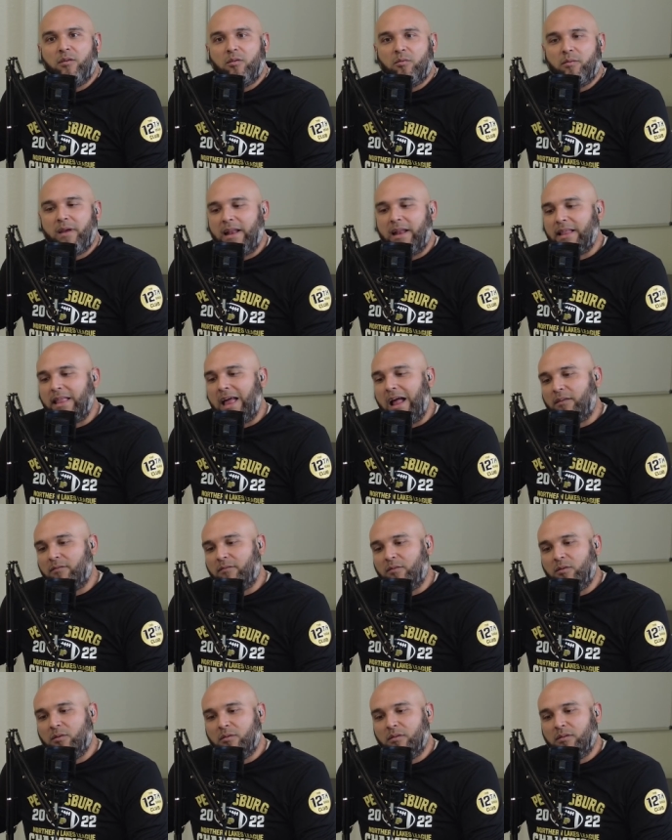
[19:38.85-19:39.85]
We ate a lot of
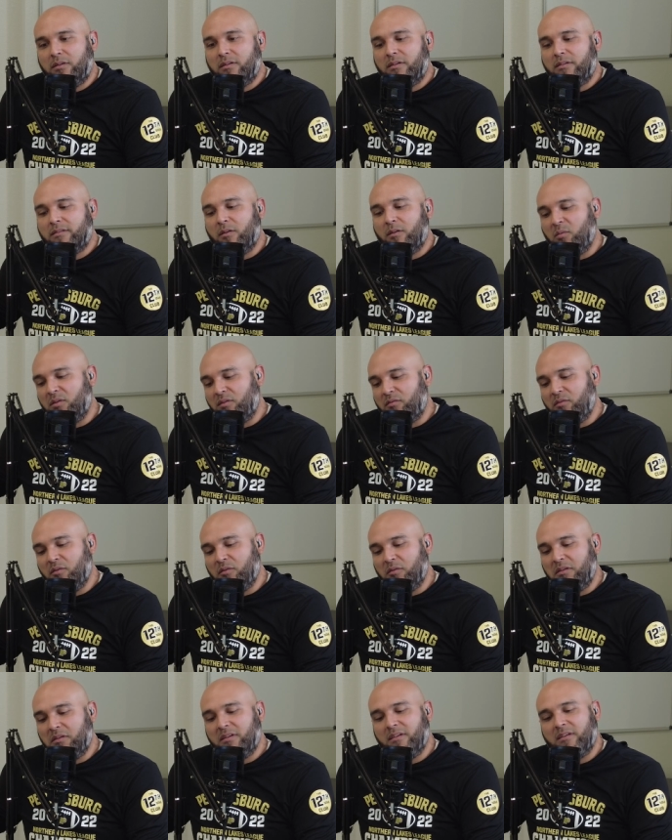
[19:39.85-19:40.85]
food, so much
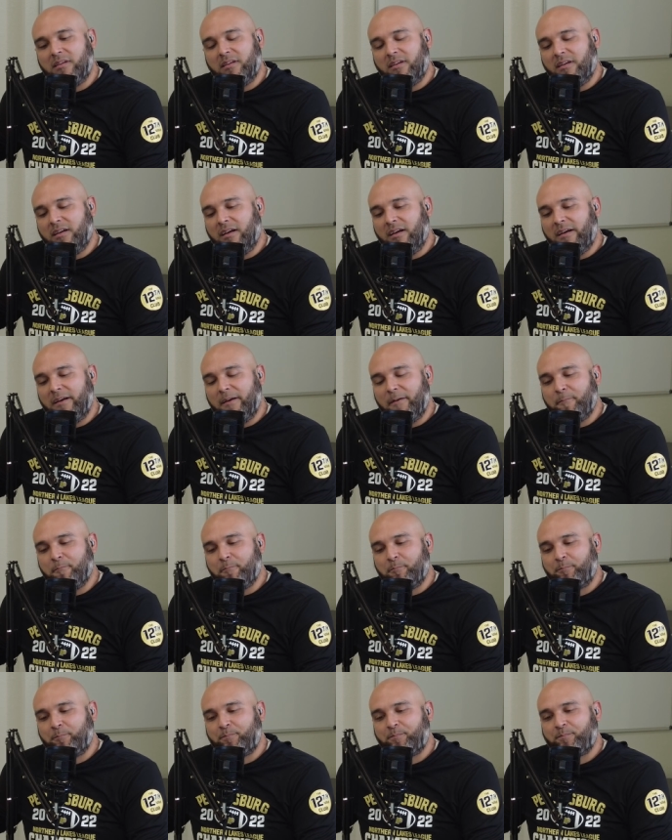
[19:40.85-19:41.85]
food. Um,
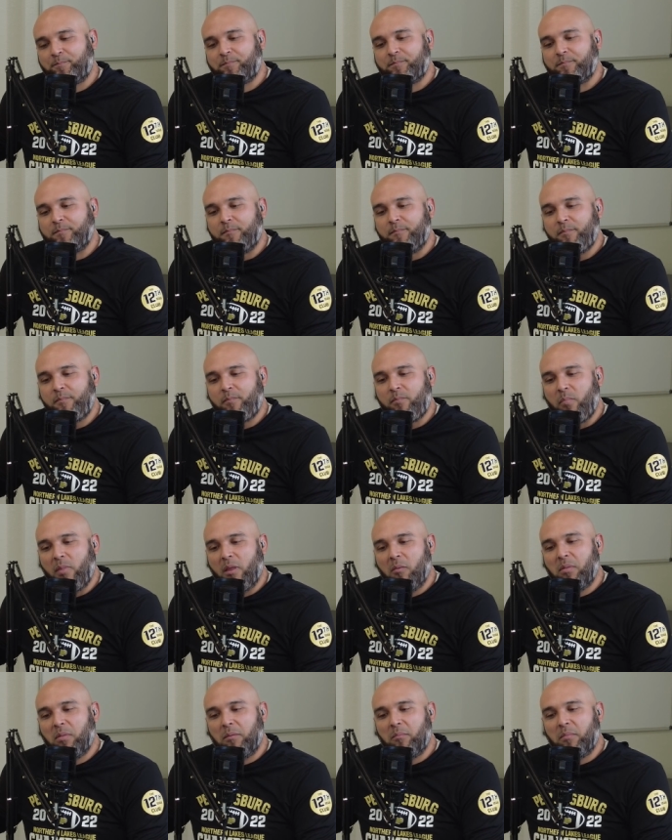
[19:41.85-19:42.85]

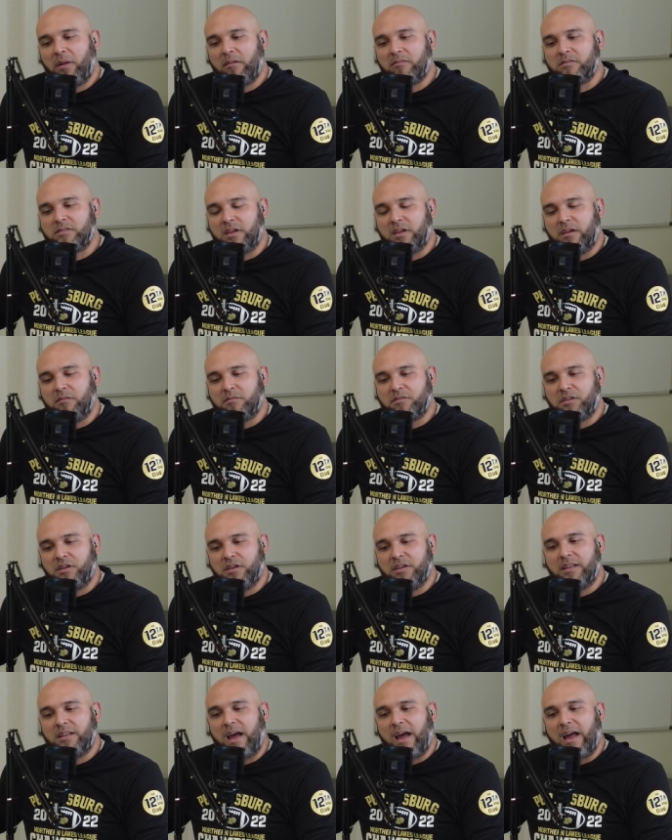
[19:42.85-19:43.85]
but, but it was, it was a
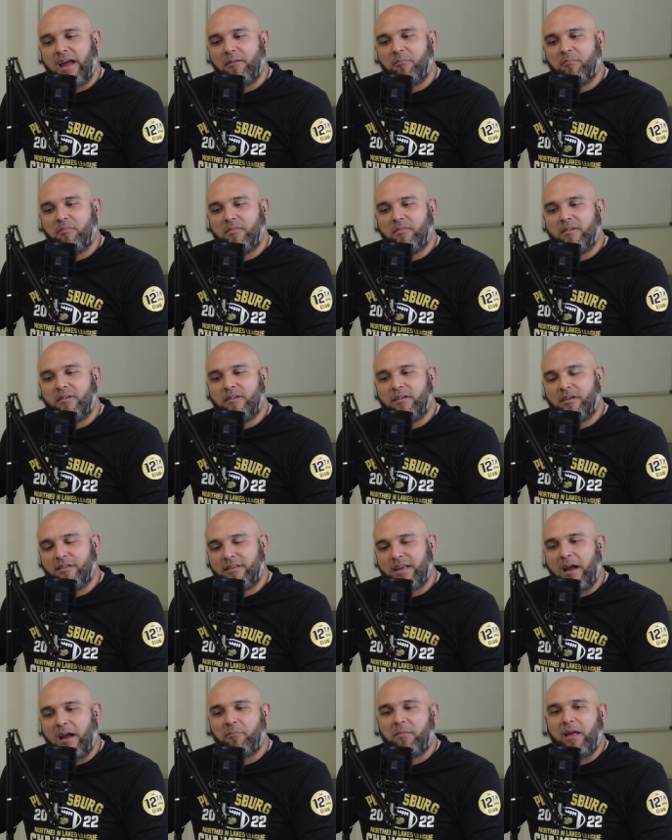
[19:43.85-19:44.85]
good time, good
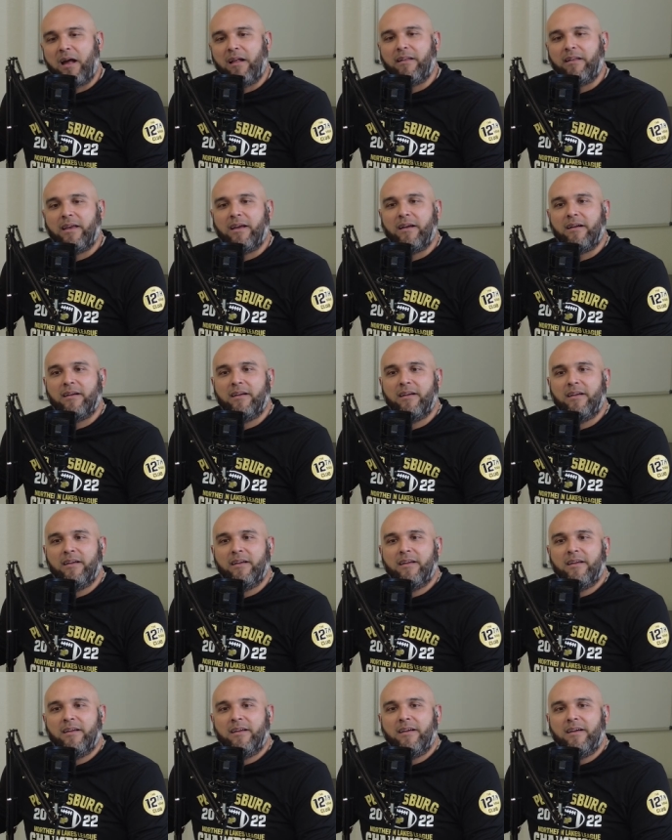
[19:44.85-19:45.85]
time down there.
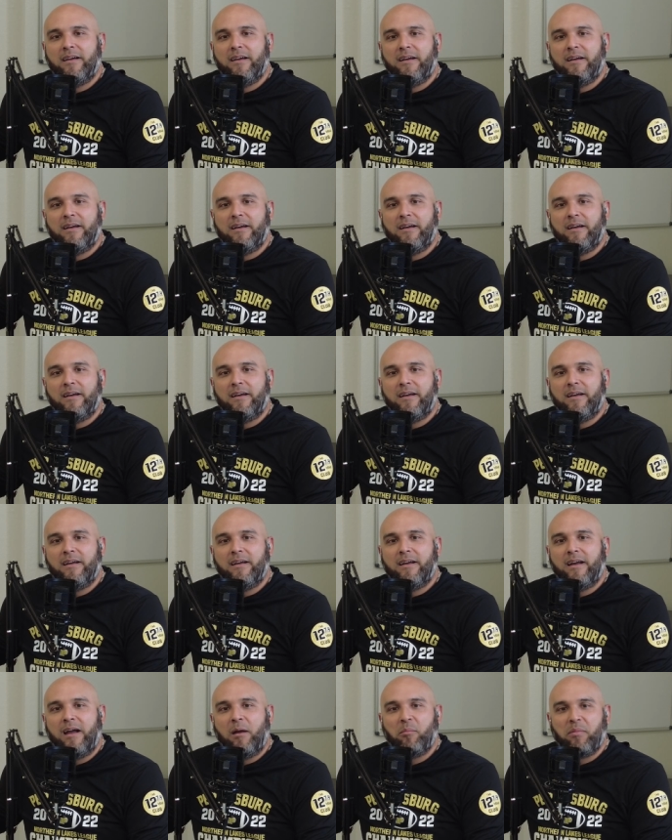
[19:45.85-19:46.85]
Uh,
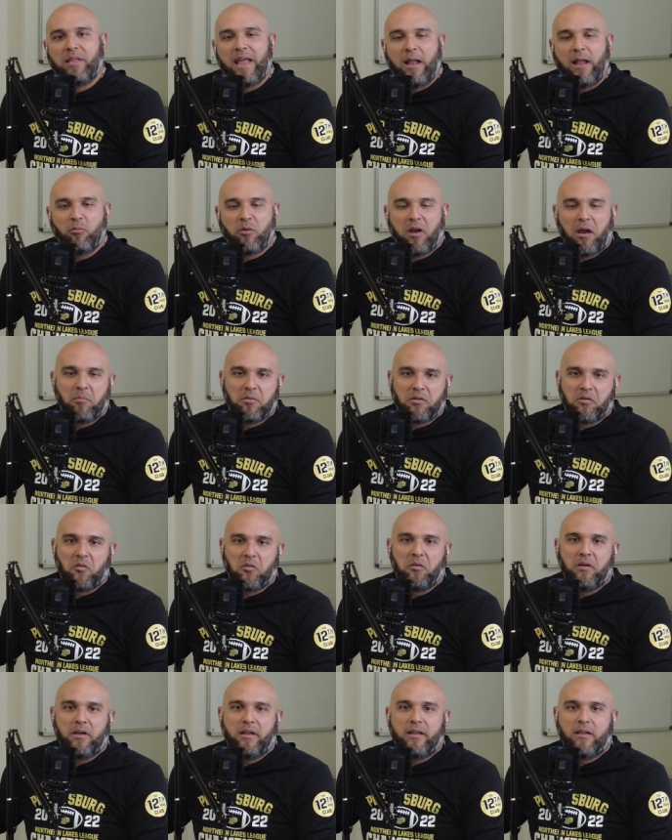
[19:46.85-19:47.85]
I'm glad we were able to do
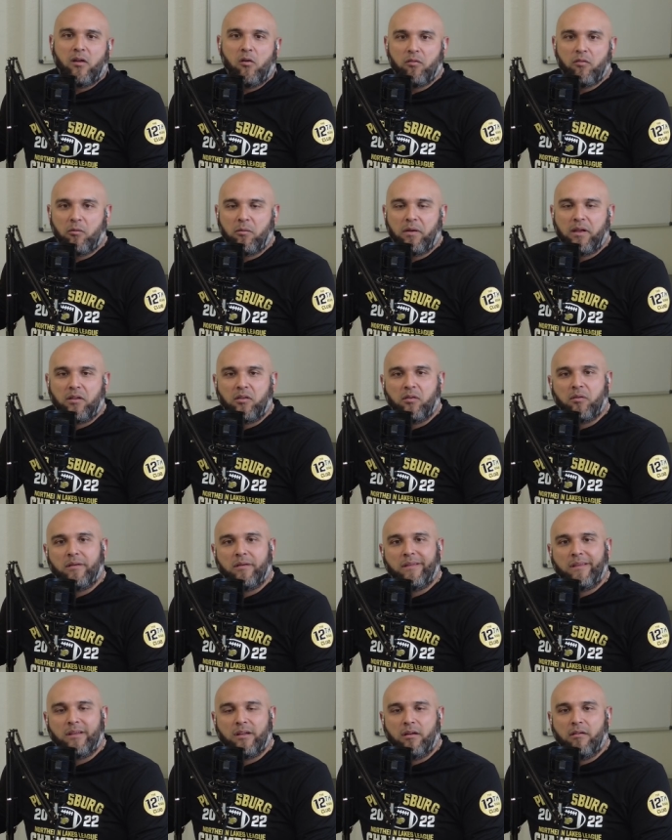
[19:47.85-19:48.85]
it, and hopefully we can do it,
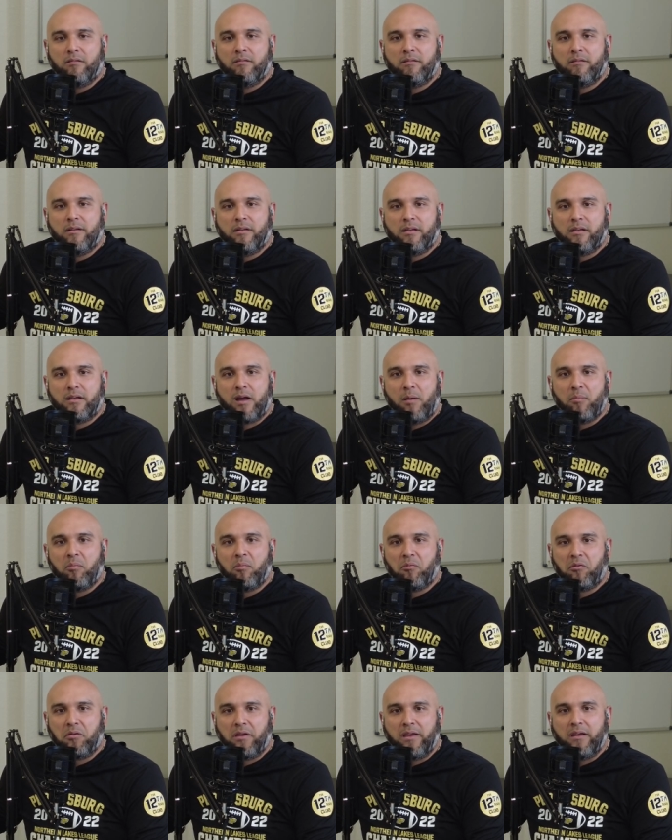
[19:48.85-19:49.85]
you know, in a couple
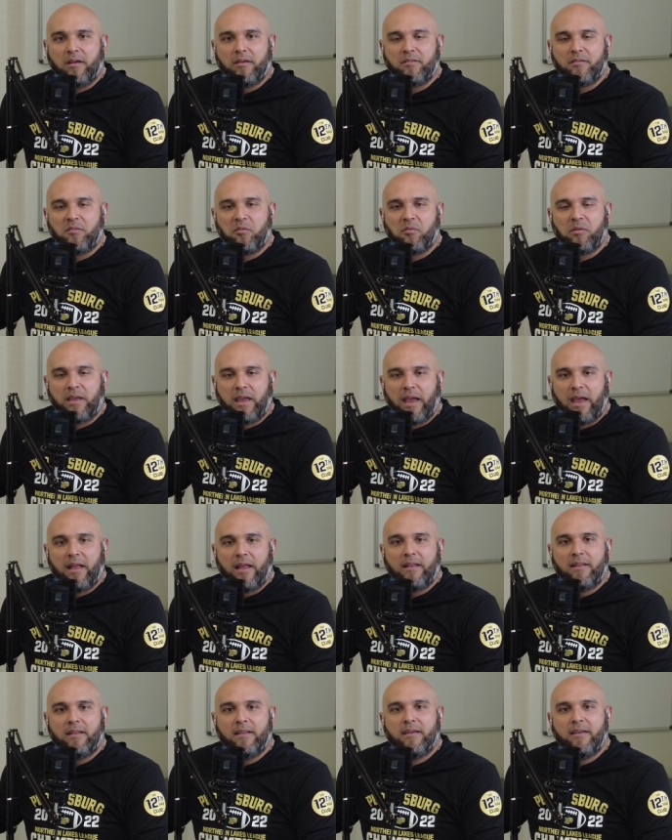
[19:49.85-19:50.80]
more years, do it again.